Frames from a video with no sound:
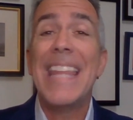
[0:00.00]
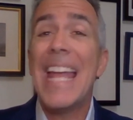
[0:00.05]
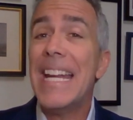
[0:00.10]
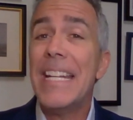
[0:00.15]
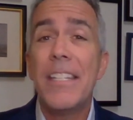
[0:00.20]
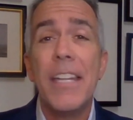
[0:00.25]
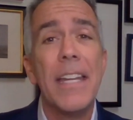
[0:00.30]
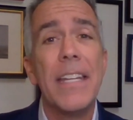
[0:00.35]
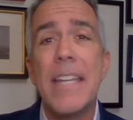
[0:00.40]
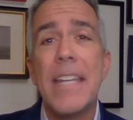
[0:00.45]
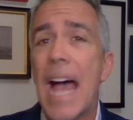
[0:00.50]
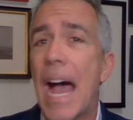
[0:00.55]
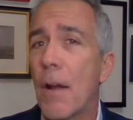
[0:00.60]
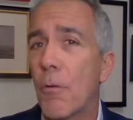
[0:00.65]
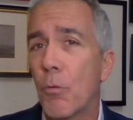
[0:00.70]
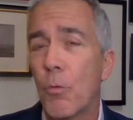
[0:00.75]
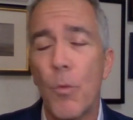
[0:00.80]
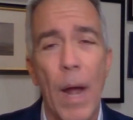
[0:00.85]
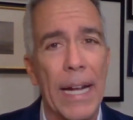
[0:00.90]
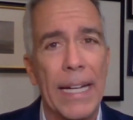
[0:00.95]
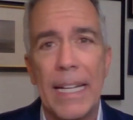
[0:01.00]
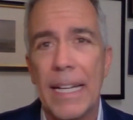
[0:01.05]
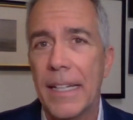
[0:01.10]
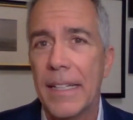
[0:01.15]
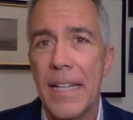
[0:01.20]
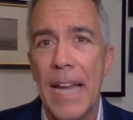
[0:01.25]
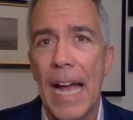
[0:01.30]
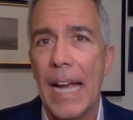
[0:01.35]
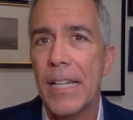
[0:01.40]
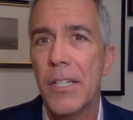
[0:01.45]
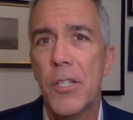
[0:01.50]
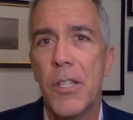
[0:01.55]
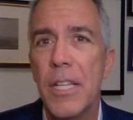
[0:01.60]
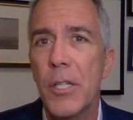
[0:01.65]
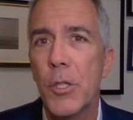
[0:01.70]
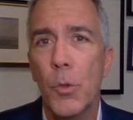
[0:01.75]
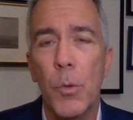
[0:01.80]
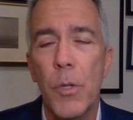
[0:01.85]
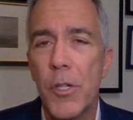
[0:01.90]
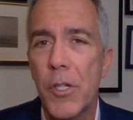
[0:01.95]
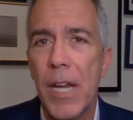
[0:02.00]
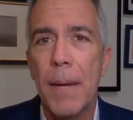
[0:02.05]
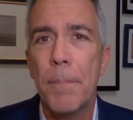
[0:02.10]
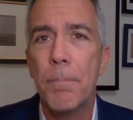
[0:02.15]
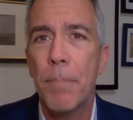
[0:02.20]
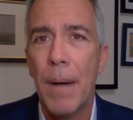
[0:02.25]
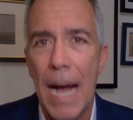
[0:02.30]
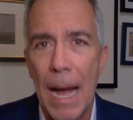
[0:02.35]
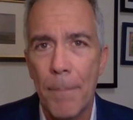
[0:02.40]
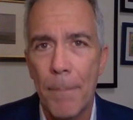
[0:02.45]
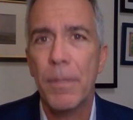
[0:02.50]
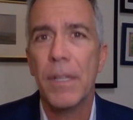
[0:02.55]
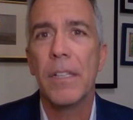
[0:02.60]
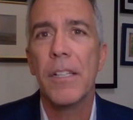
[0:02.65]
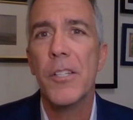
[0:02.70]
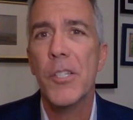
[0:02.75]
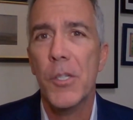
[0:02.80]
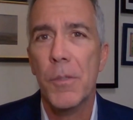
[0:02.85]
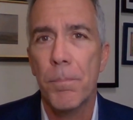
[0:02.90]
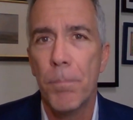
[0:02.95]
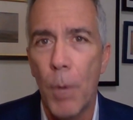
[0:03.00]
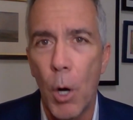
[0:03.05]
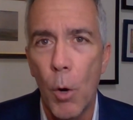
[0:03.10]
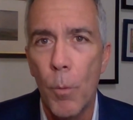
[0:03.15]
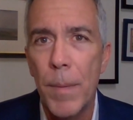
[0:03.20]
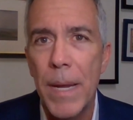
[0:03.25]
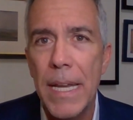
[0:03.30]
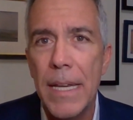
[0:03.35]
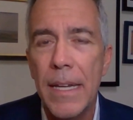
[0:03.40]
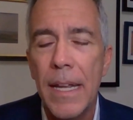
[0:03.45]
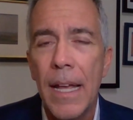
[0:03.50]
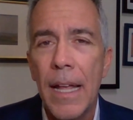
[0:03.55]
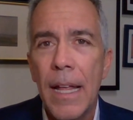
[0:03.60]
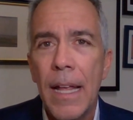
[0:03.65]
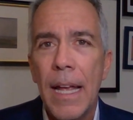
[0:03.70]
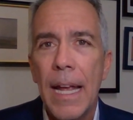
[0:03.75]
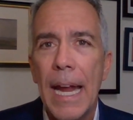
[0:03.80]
They did not recognize this was a populist moment